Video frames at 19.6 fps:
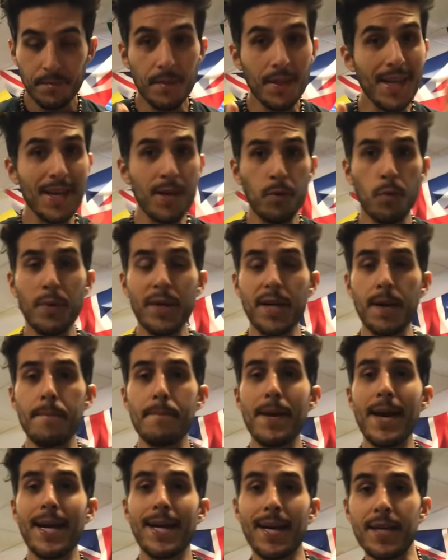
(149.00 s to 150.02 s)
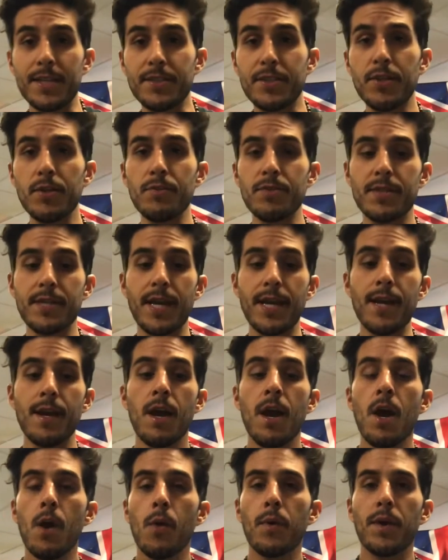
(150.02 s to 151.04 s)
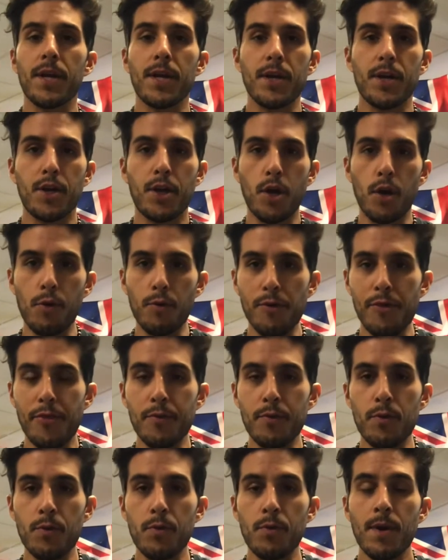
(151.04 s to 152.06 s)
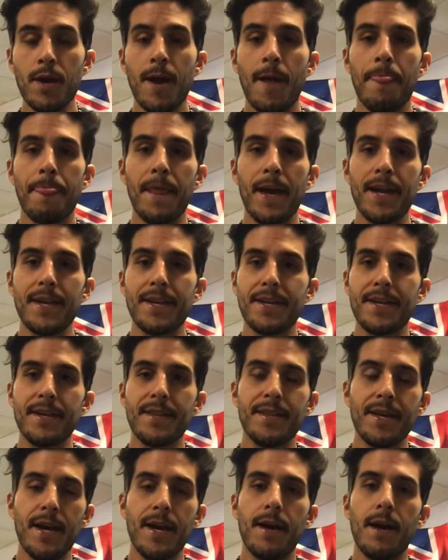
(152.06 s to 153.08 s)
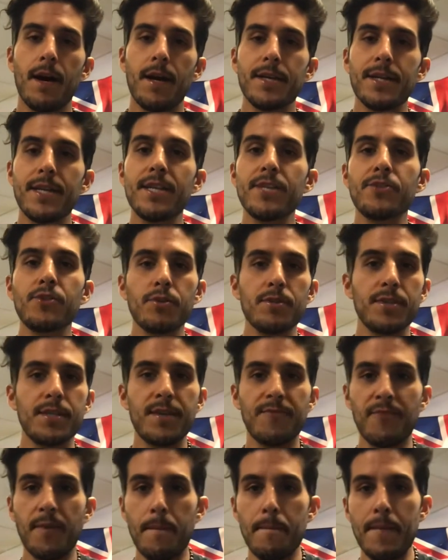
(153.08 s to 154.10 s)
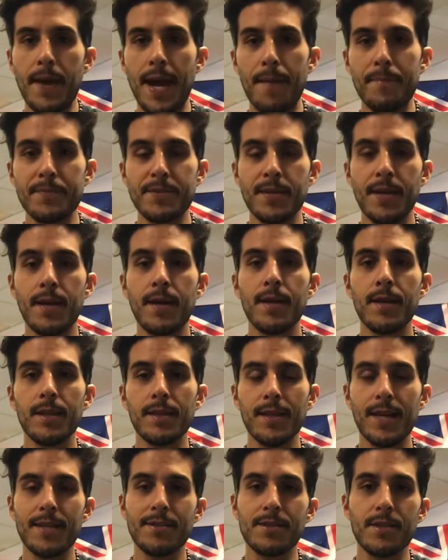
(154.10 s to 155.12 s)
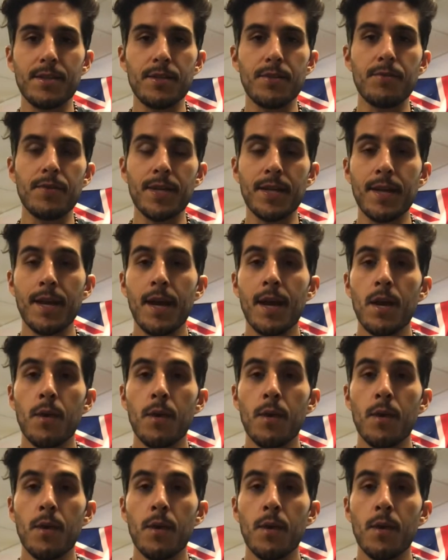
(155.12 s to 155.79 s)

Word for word: when we come back on Tuesday, we're going to go through that, that uh, intro to different maps lesson unit,